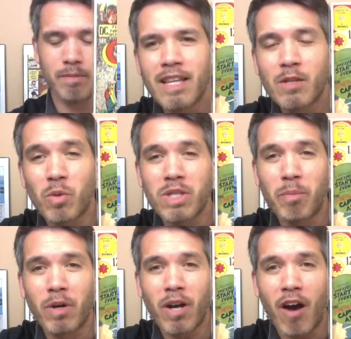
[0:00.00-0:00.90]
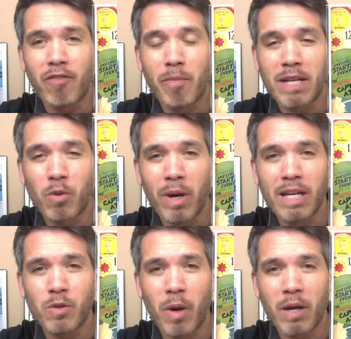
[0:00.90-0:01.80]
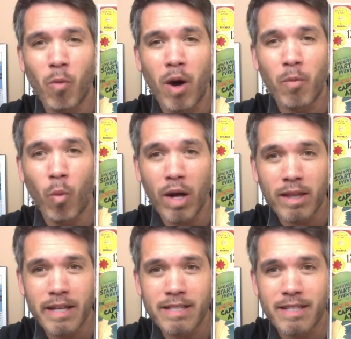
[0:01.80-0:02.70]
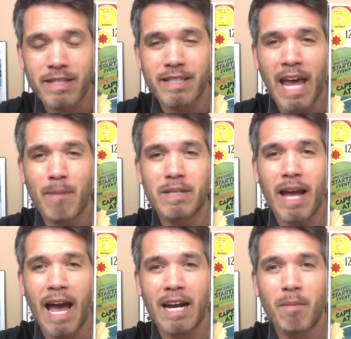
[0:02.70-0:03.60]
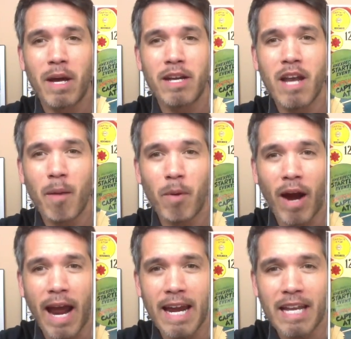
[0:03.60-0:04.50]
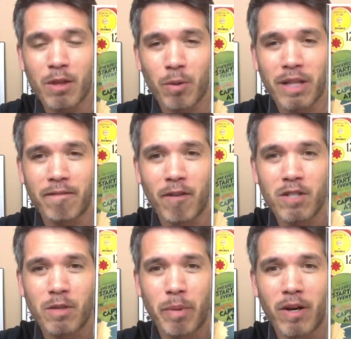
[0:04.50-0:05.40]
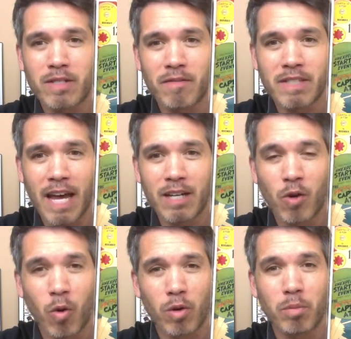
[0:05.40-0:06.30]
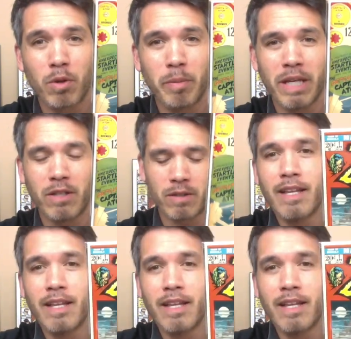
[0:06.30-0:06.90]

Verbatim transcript: This was a book off of my 2021 want list. This is Captain Atom number 83, the first appearance appearance of Ted Kord Blue Beetle.